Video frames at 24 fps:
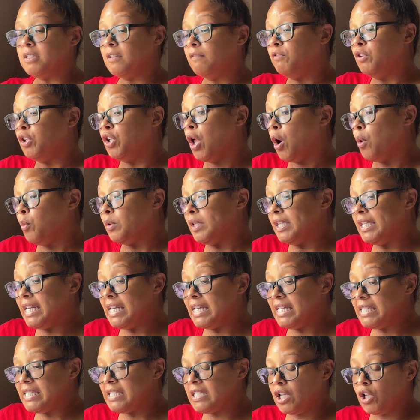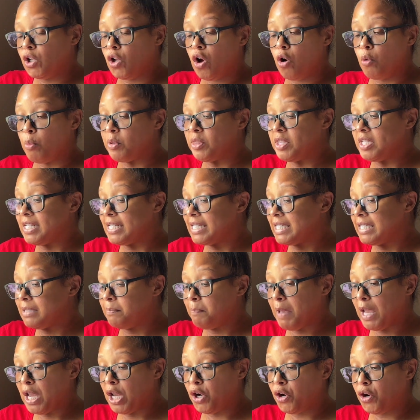of loneliness along with
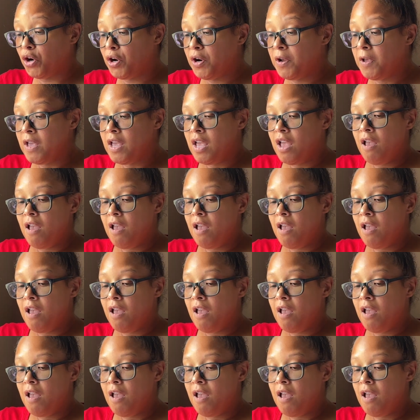despair,